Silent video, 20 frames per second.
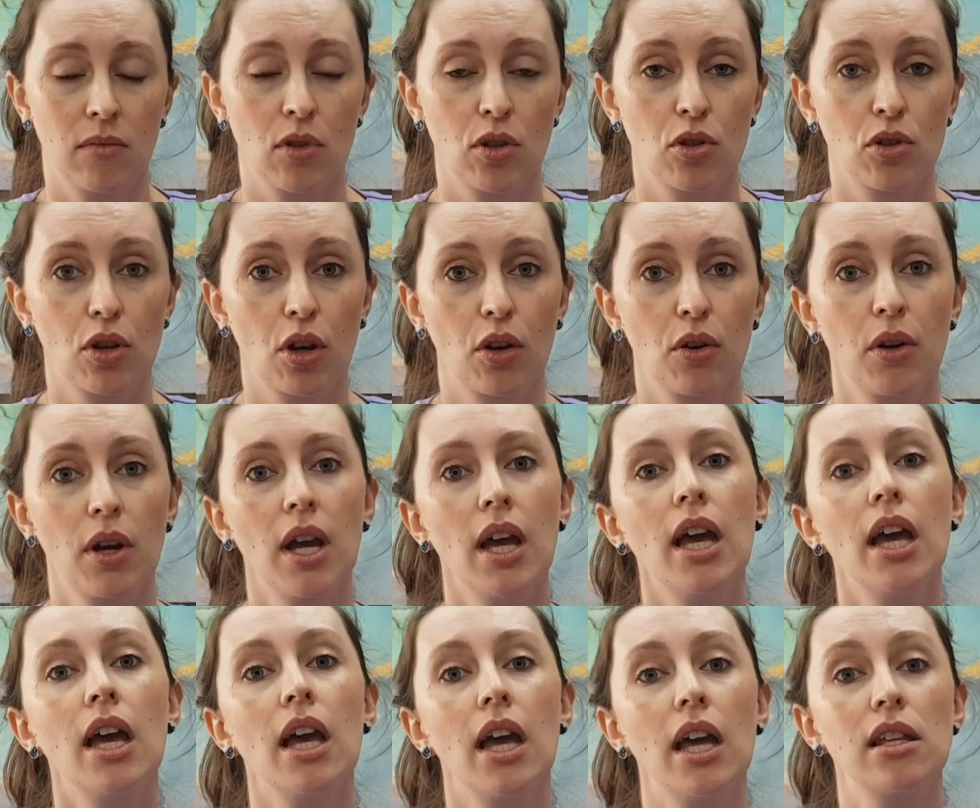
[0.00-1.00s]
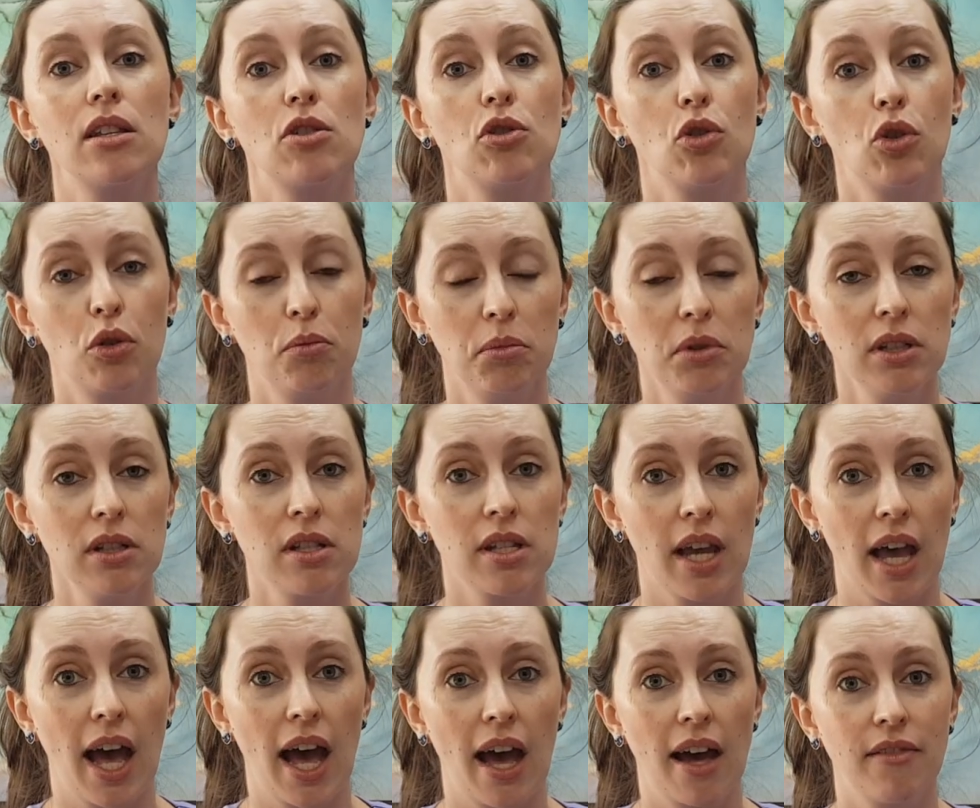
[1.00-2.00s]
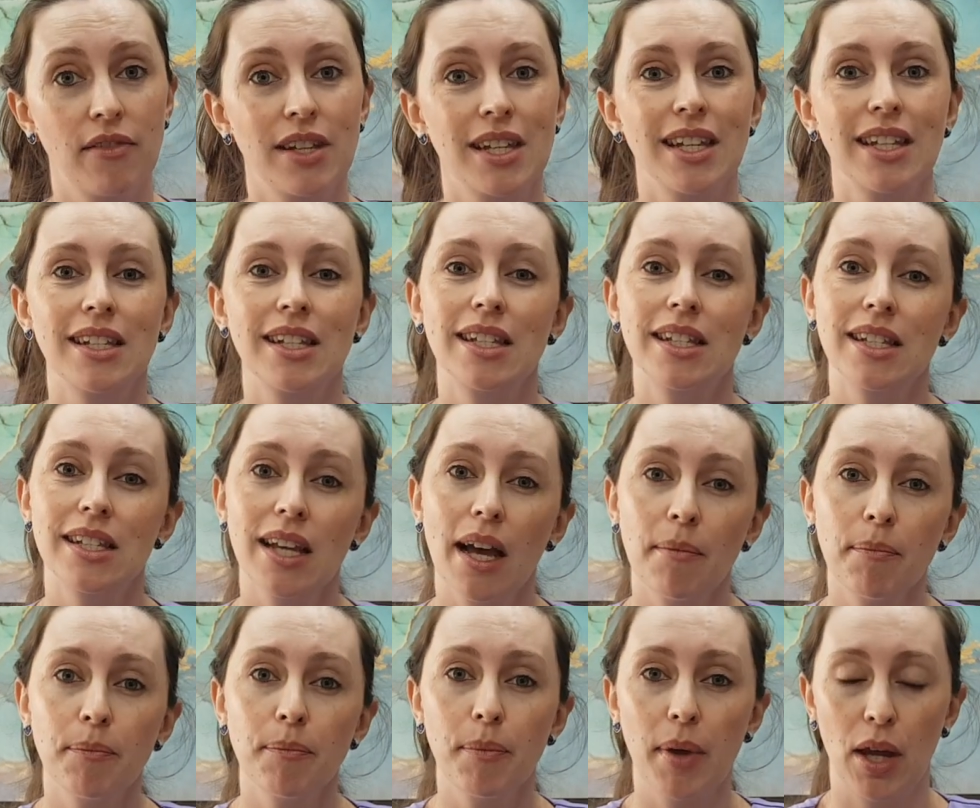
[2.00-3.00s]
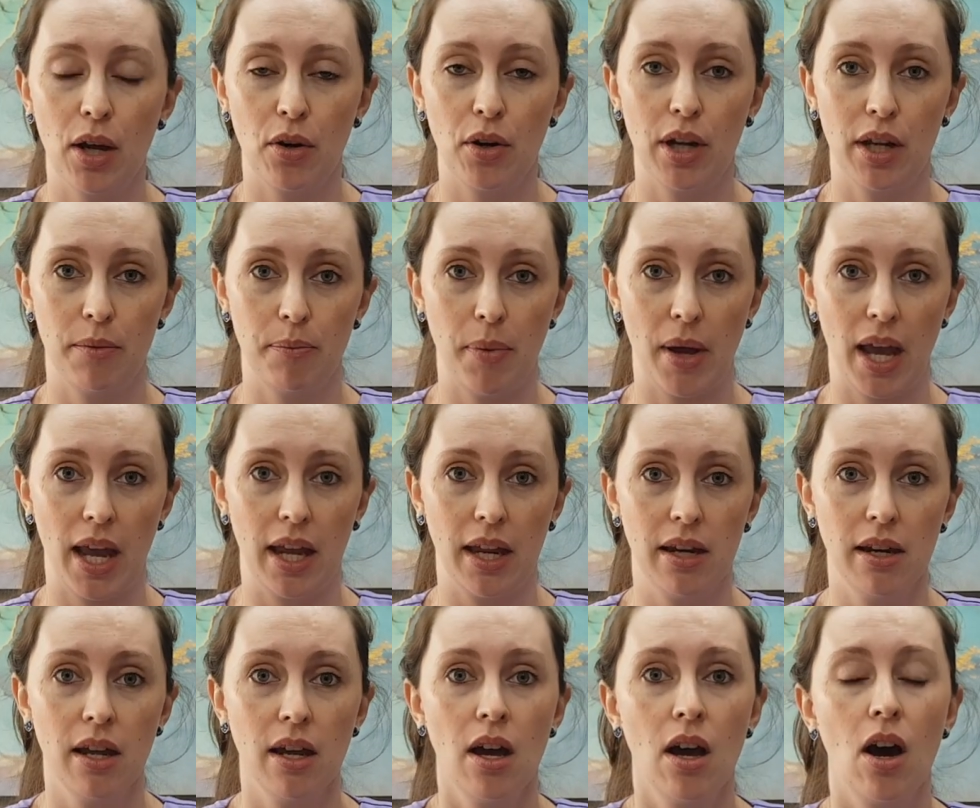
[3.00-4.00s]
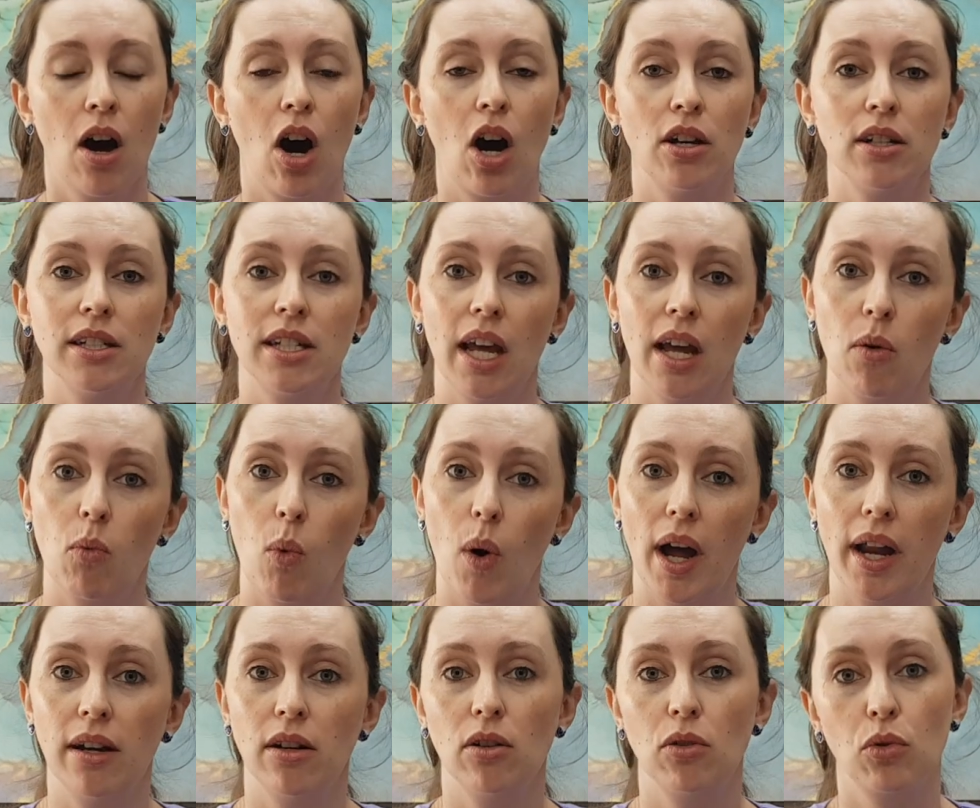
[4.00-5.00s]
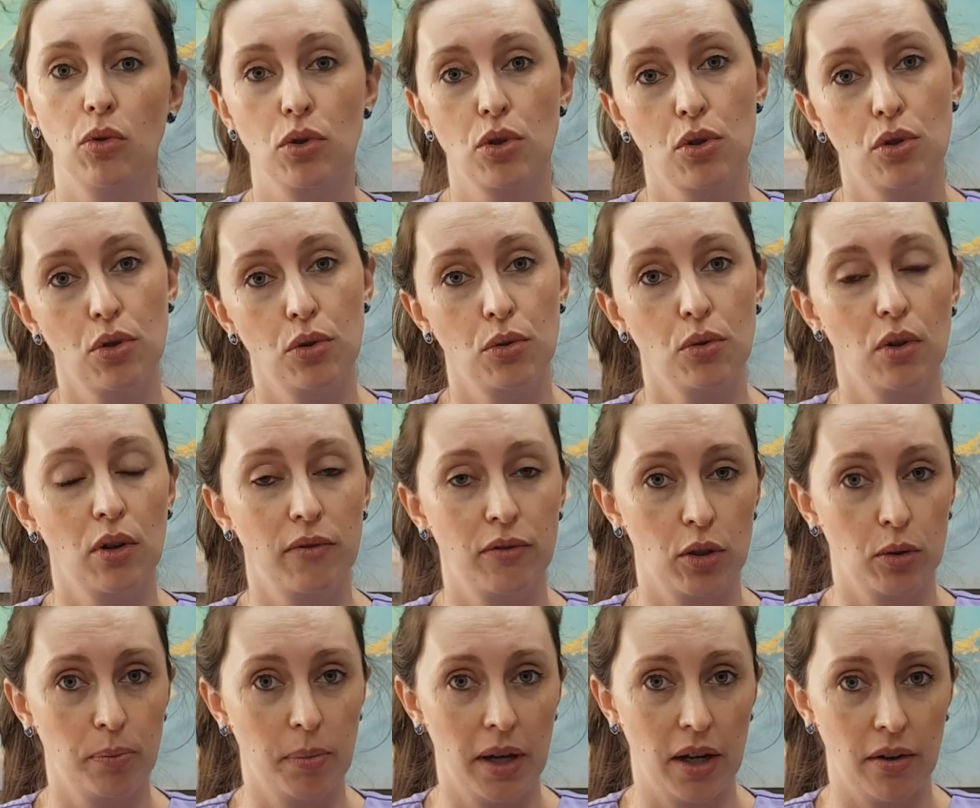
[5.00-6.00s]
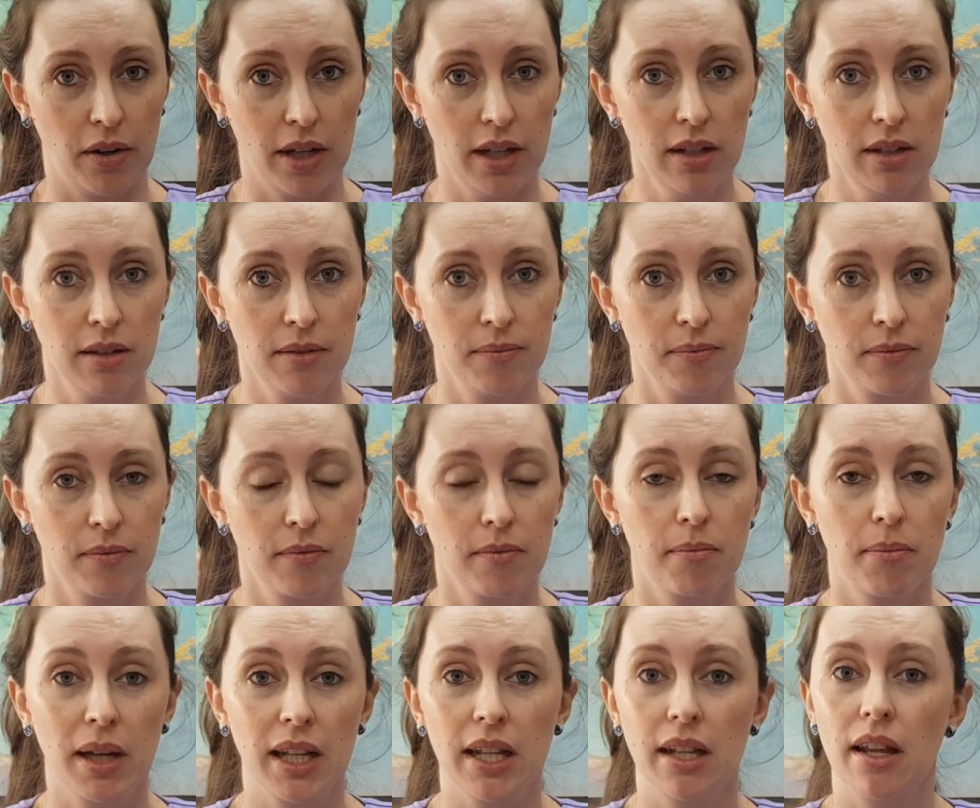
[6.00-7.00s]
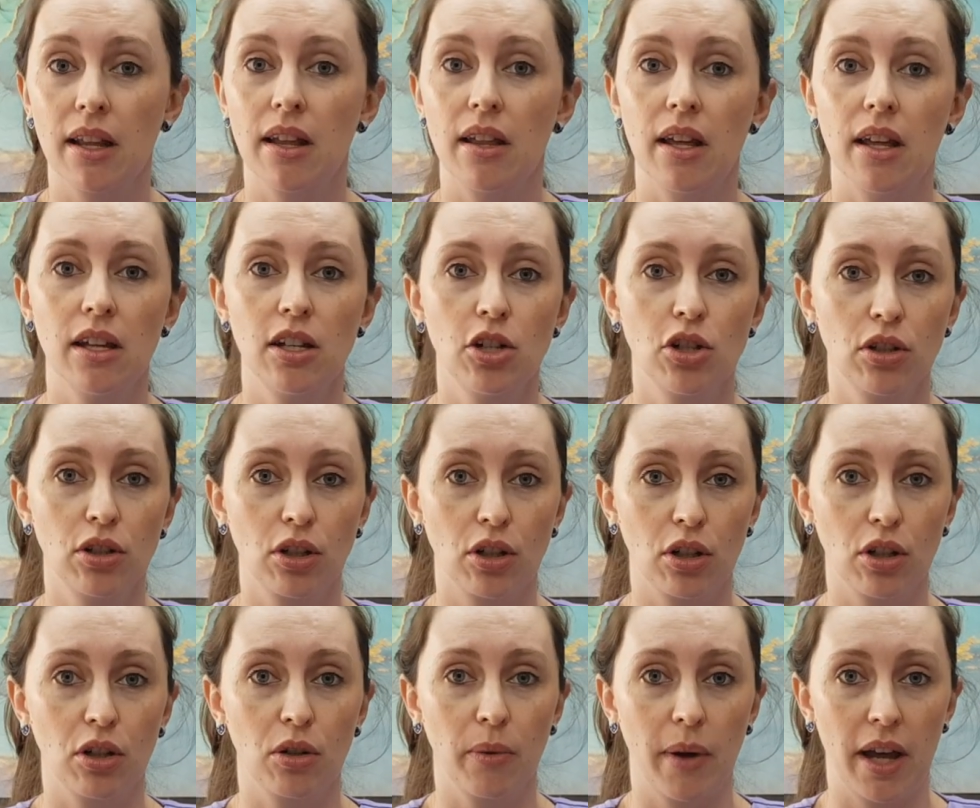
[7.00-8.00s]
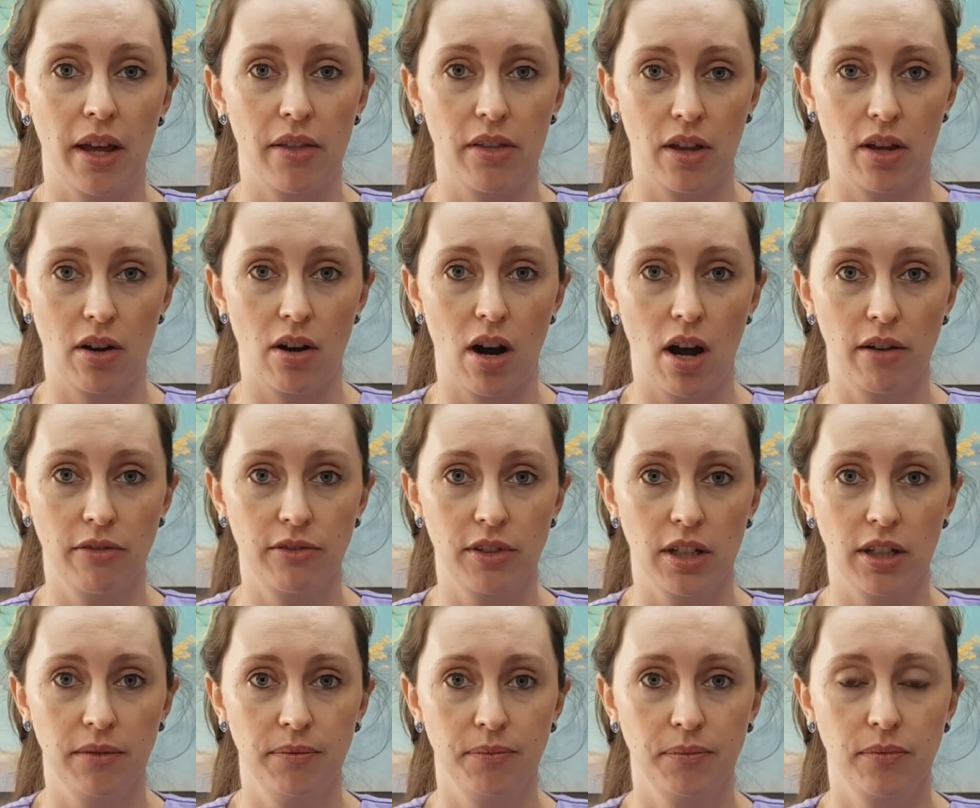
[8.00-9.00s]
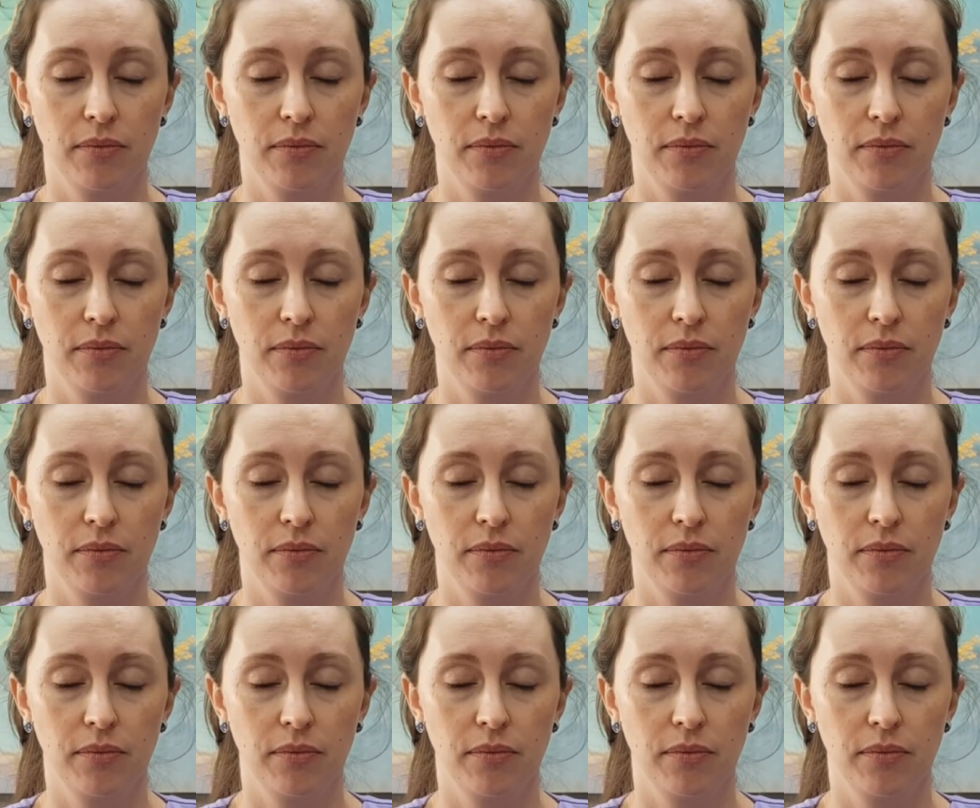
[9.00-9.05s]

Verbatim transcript: So it's normal to have some period pain on day one or two of your period, but it should go away thereafter.